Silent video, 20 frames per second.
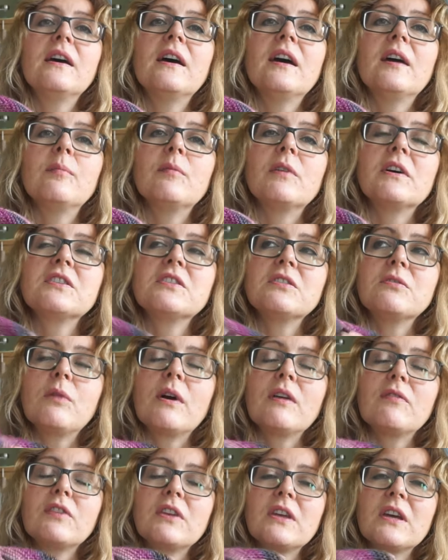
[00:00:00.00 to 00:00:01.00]
Um, I do
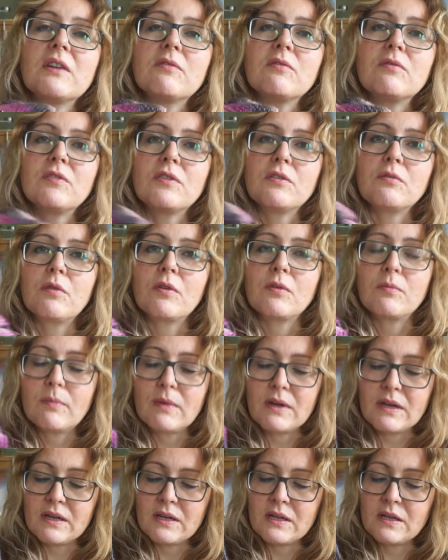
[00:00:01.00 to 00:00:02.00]
have a yarn review on
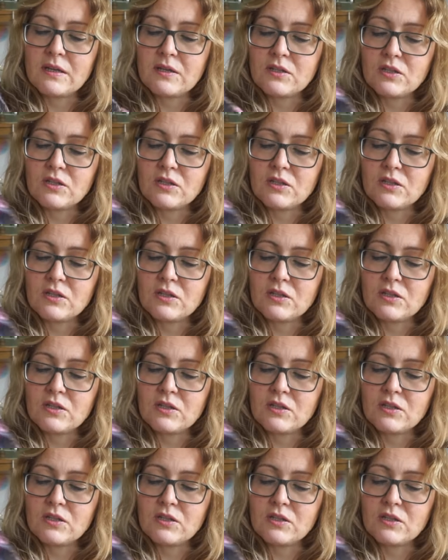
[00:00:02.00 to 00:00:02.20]
my